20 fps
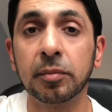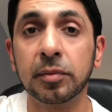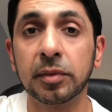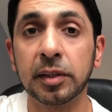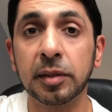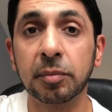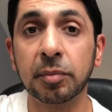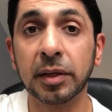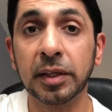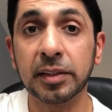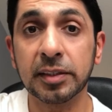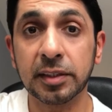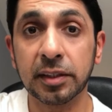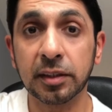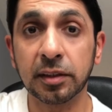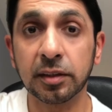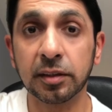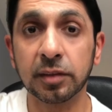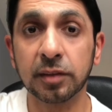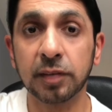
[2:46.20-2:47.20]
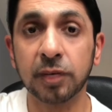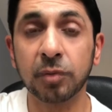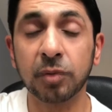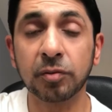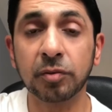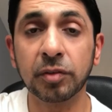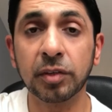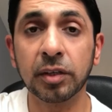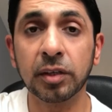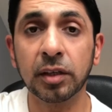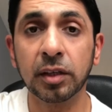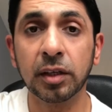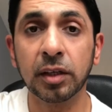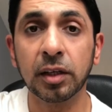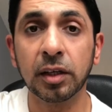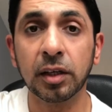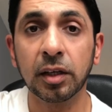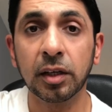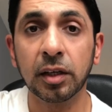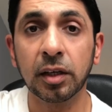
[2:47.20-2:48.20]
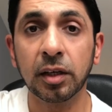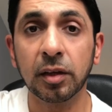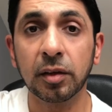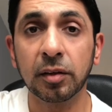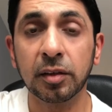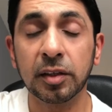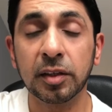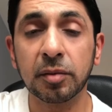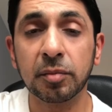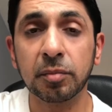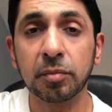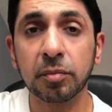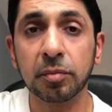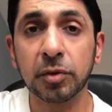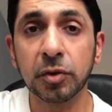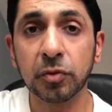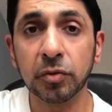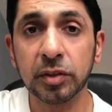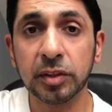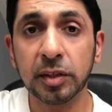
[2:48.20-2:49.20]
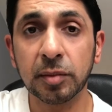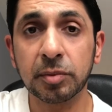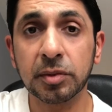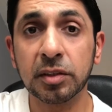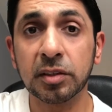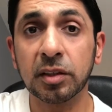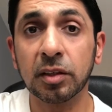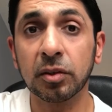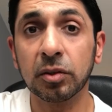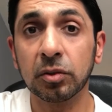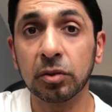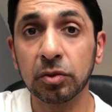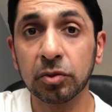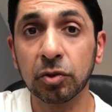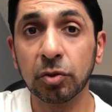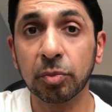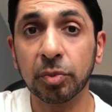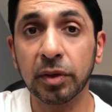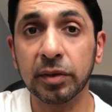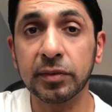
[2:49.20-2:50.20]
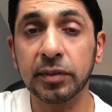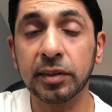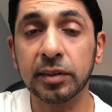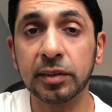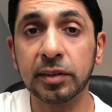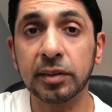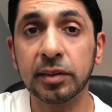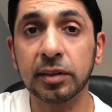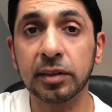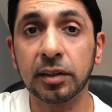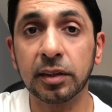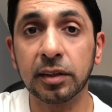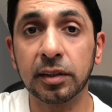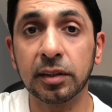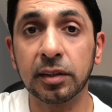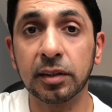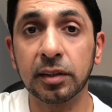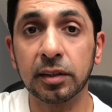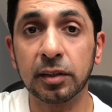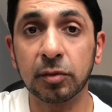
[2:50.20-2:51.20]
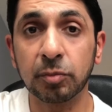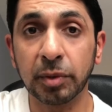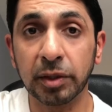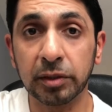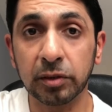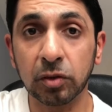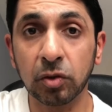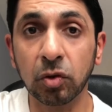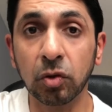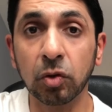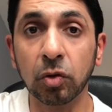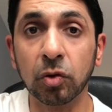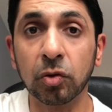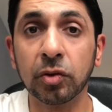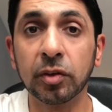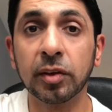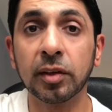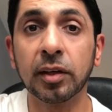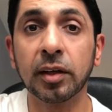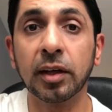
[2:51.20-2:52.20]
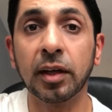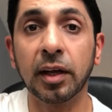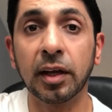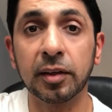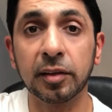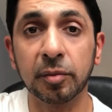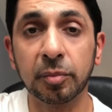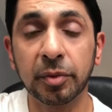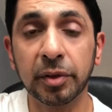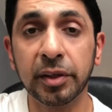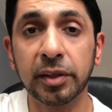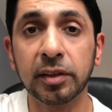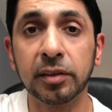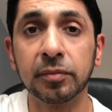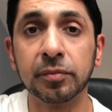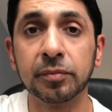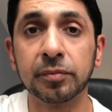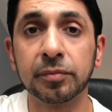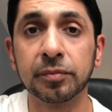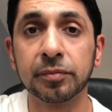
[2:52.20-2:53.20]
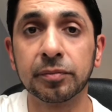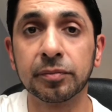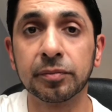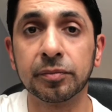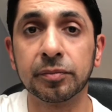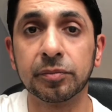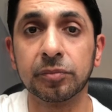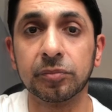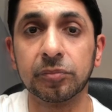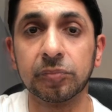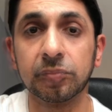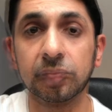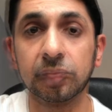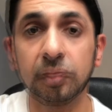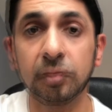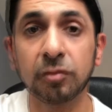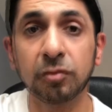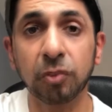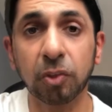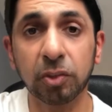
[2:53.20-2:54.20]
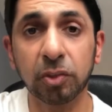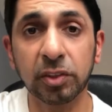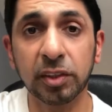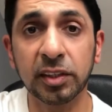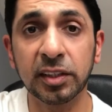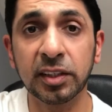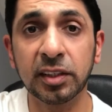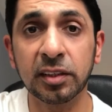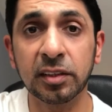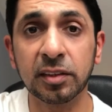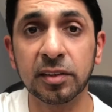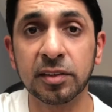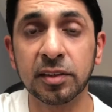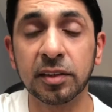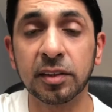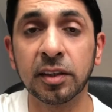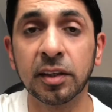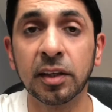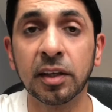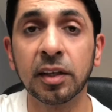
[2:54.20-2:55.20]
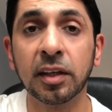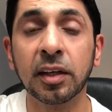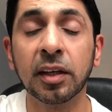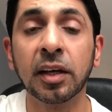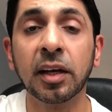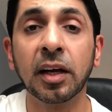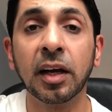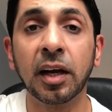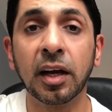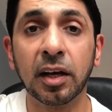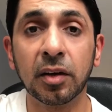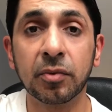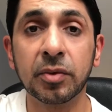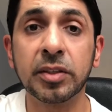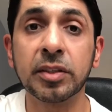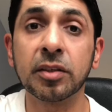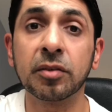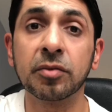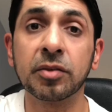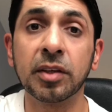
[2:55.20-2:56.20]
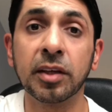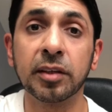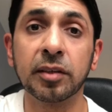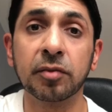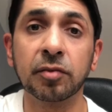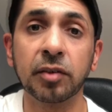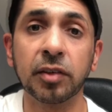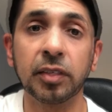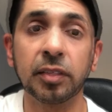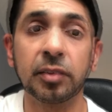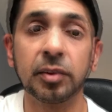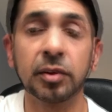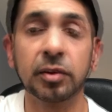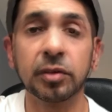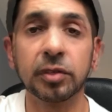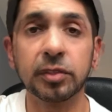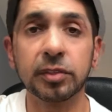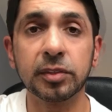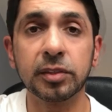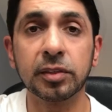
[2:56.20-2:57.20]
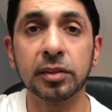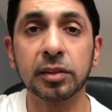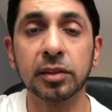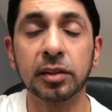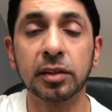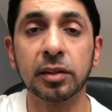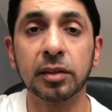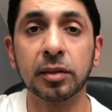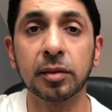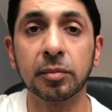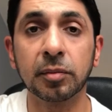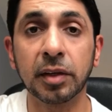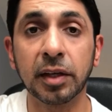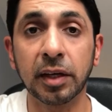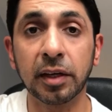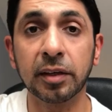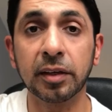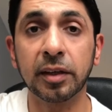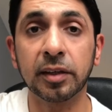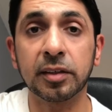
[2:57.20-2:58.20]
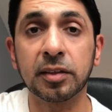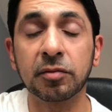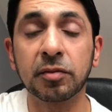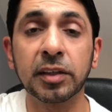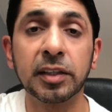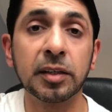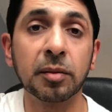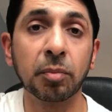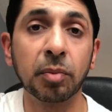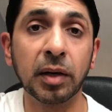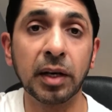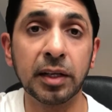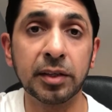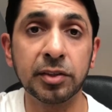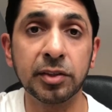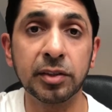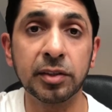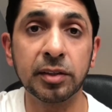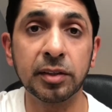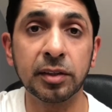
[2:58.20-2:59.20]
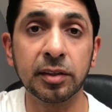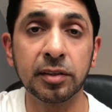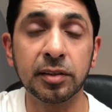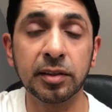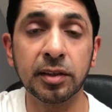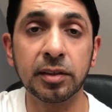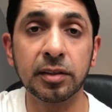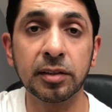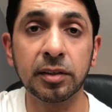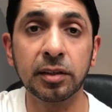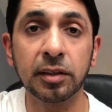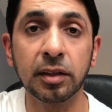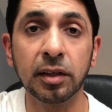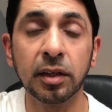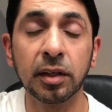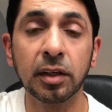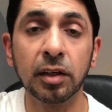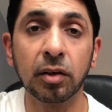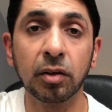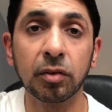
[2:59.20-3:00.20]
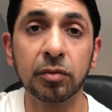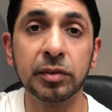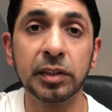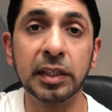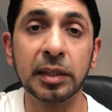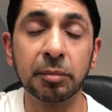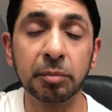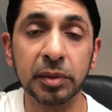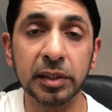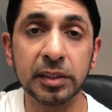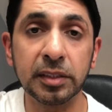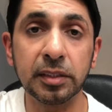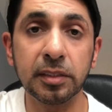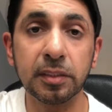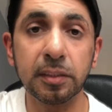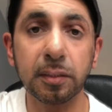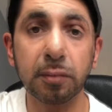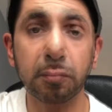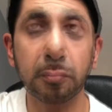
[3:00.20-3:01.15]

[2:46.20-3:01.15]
the pain signals. However, the mu receptors are also present in the spinal cord and the brain. Therefore, unfortunately, there is a high risk of side effects. The opioids can activate the pleasure center of the limbic system,